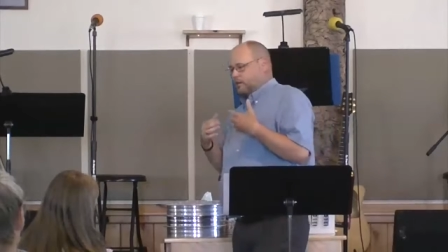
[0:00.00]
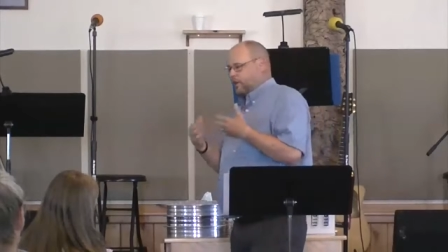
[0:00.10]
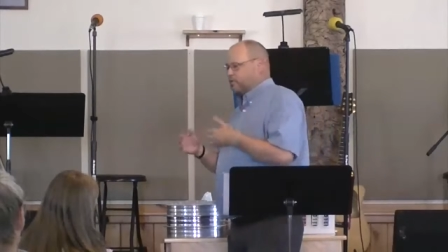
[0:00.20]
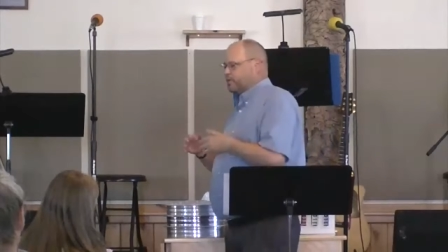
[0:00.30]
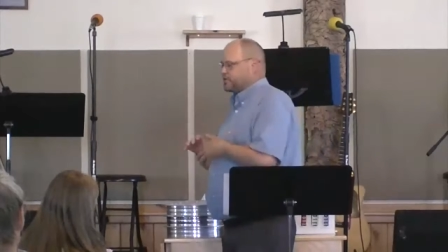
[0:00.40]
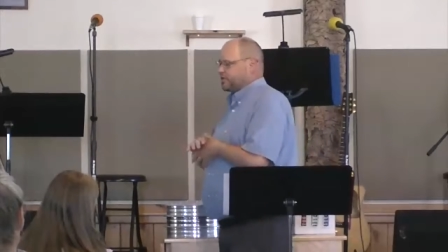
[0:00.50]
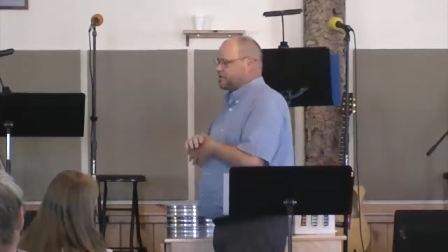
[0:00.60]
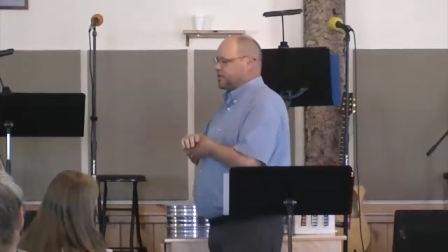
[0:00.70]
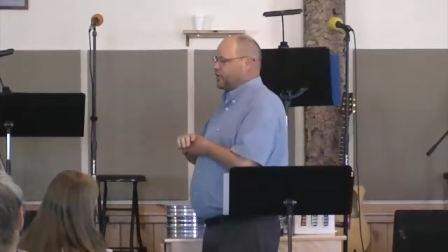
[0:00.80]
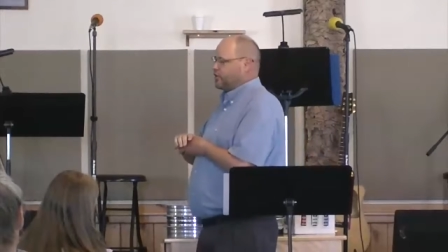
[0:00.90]
that you must
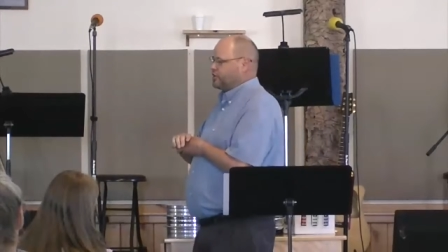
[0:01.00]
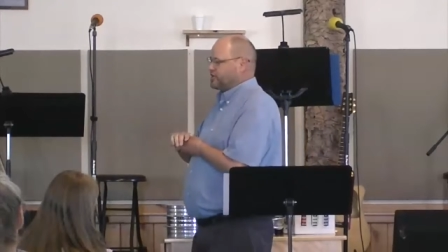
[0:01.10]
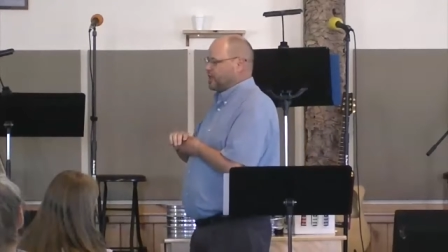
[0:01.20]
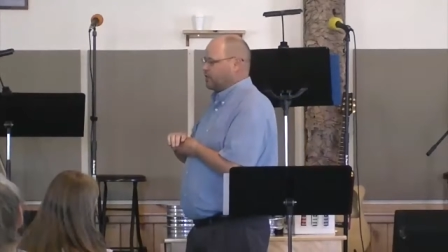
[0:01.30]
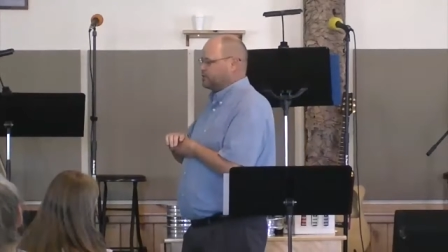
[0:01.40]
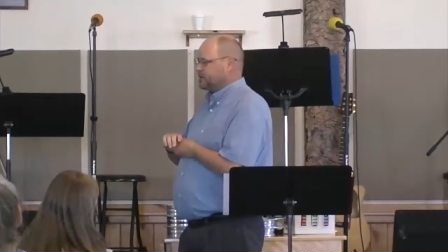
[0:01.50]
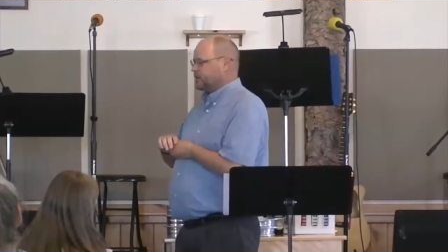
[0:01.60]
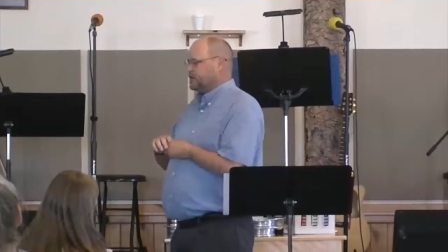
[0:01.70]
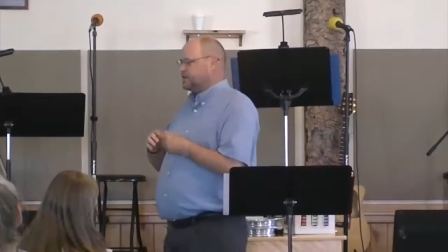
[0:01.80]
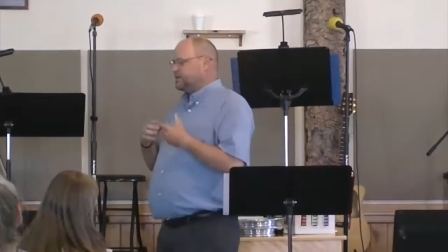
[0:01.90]
consider yourselves
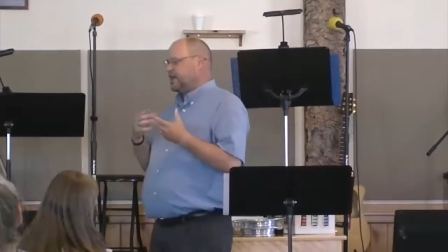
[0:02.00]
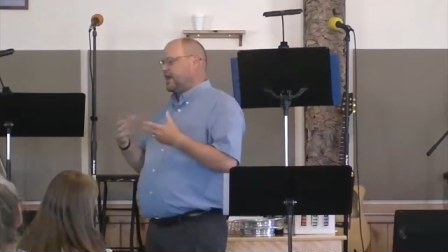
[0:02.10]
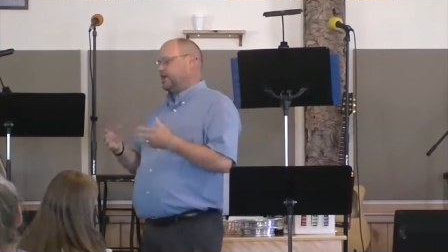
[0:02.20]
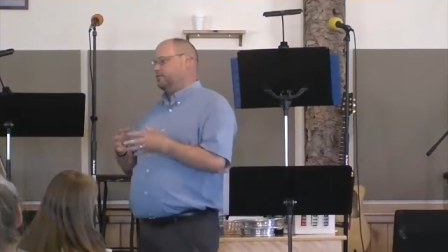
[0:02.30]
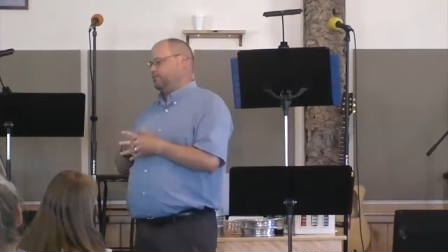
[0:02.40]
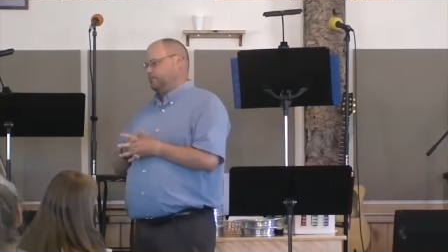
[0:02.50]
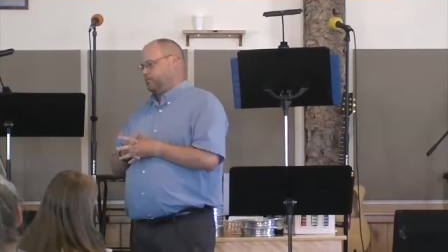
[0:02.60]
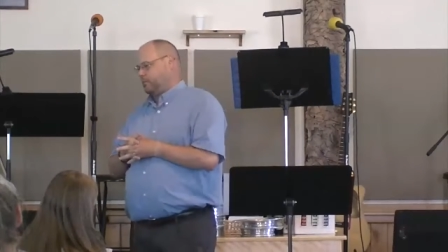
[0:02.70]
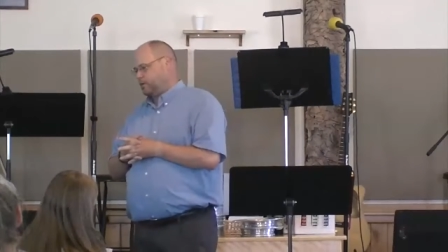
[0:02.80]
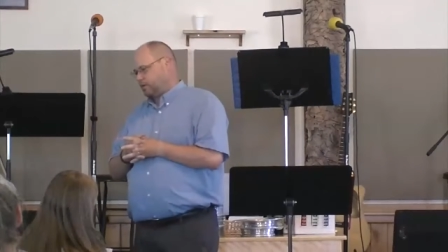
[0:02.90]
dead
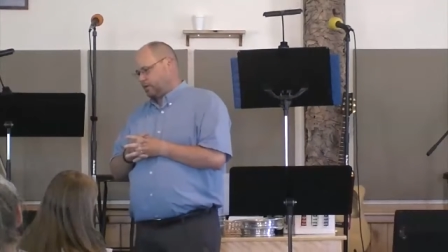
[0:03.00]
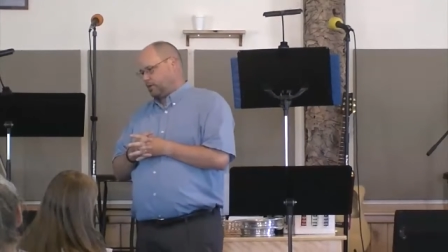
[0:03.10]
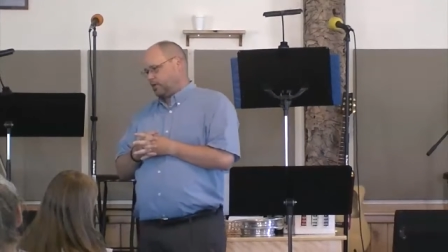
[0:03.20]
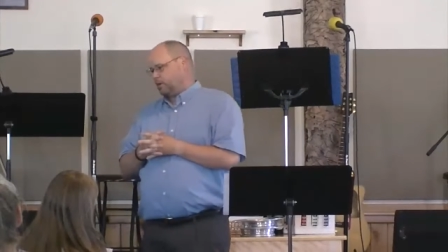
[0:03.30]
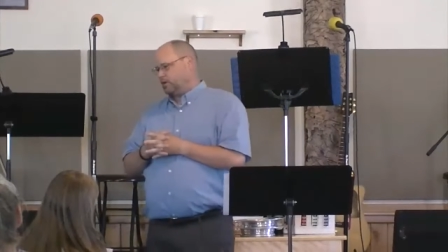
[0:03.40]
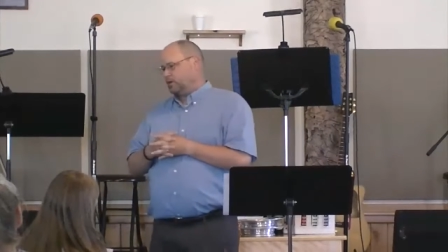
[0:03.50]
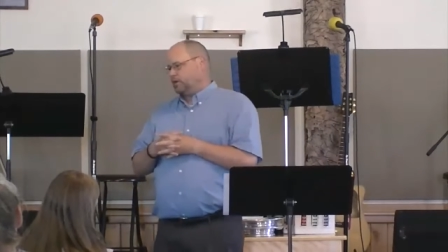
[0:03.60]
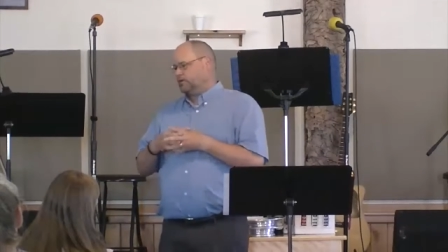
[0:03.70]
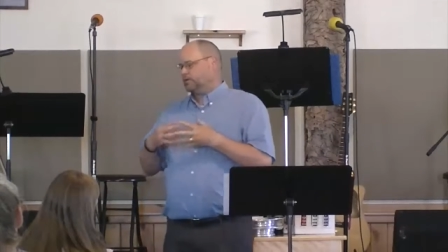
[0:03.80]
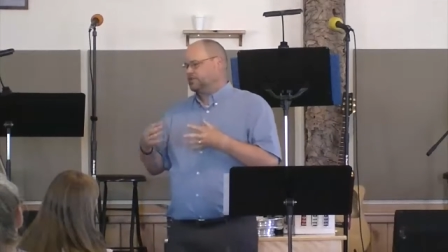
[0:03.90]

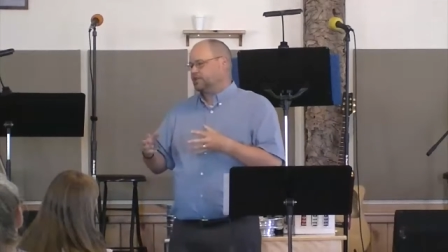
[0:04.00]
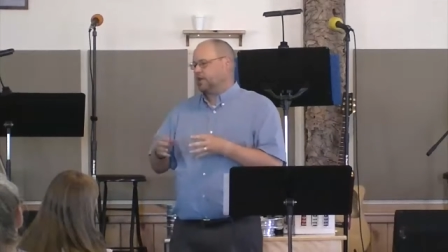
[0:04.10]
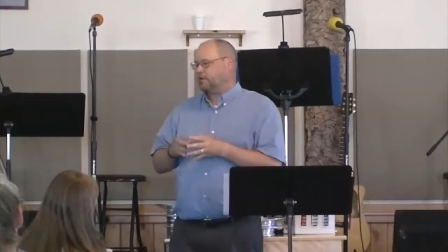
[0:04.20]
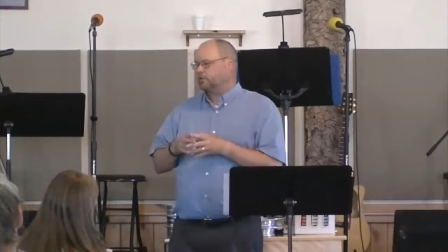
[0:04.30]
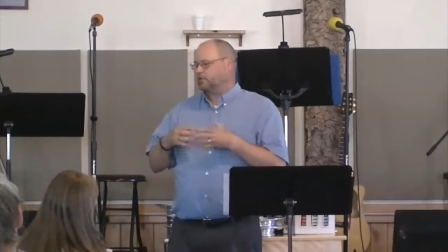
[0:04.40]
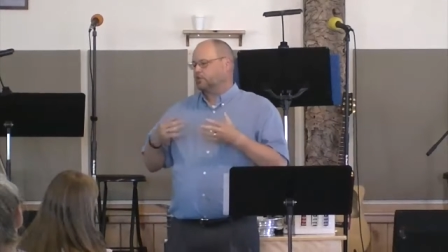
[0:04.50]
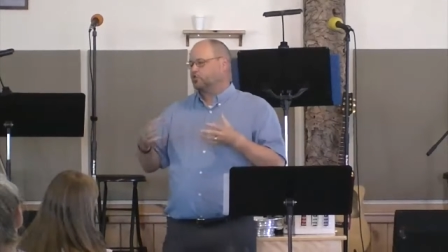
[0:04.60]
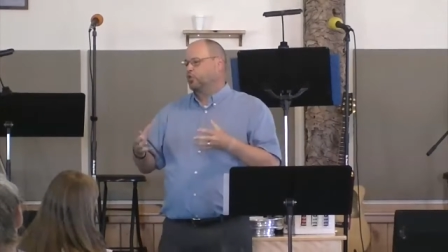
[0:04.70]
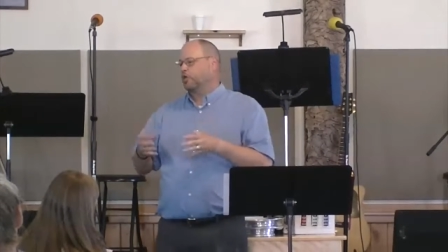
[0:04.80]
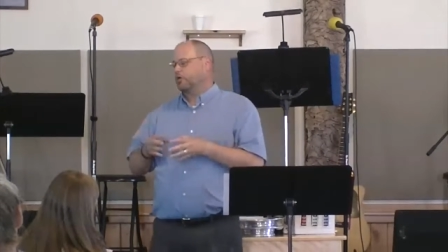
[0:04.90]
to sin, to
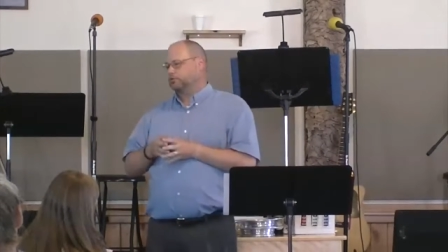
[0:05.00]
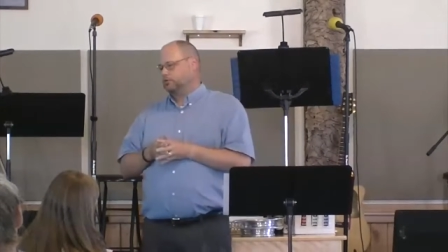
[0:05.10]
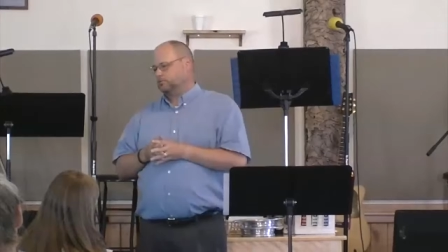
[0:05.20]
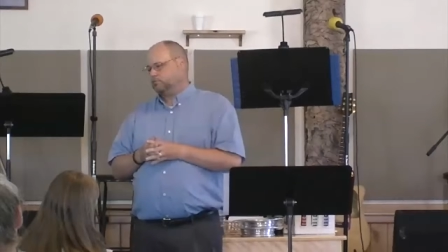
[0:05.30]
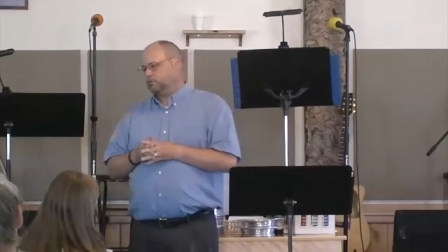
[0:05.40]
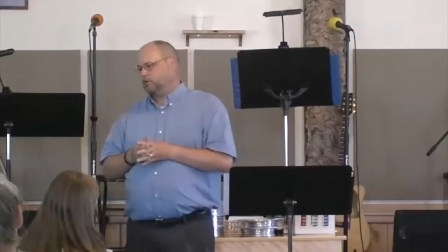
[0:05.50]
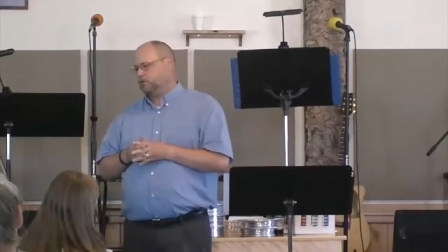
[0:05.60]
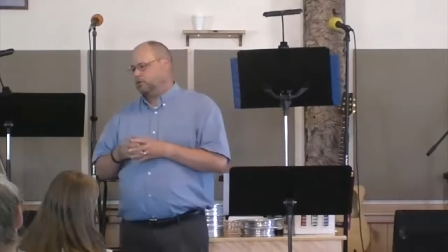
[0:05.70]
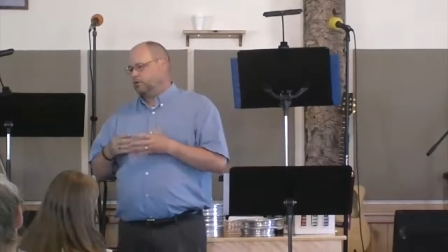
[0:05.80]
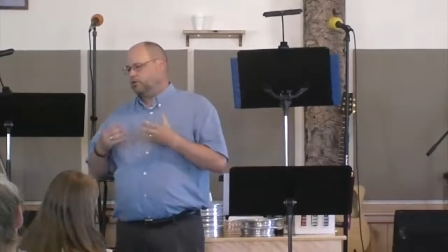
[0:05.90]
this world,
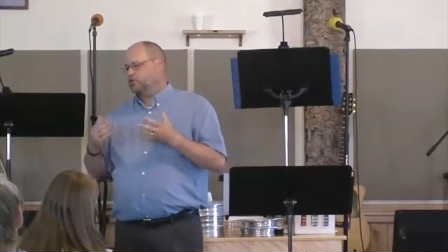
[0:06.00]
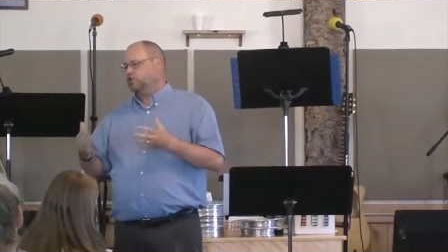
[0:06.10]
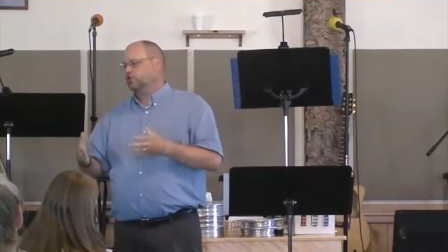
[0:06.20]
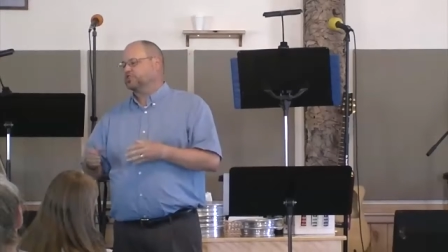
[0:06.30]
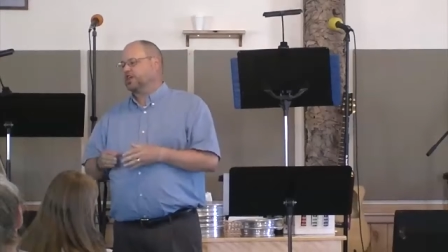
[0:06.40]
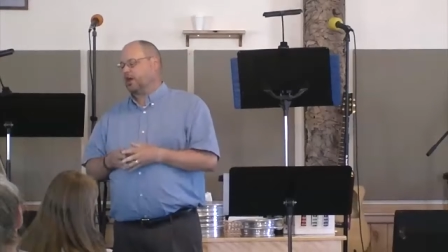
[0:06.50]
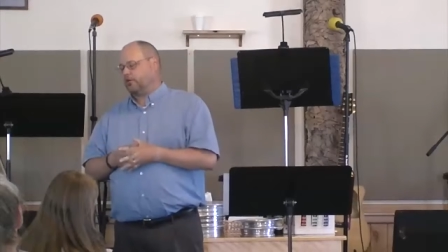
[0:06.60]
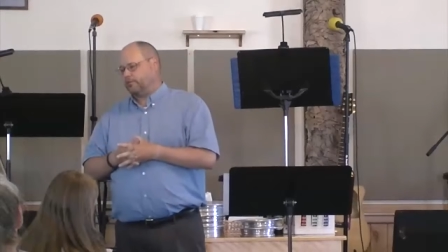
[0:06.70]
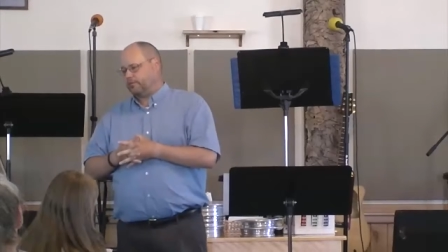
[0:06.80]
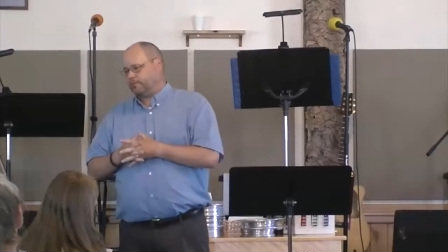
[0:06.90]
to
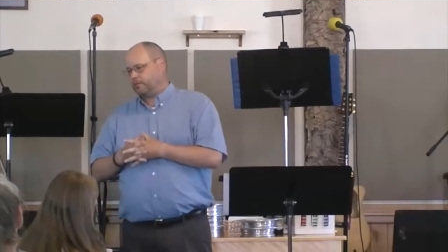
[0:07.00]
yourself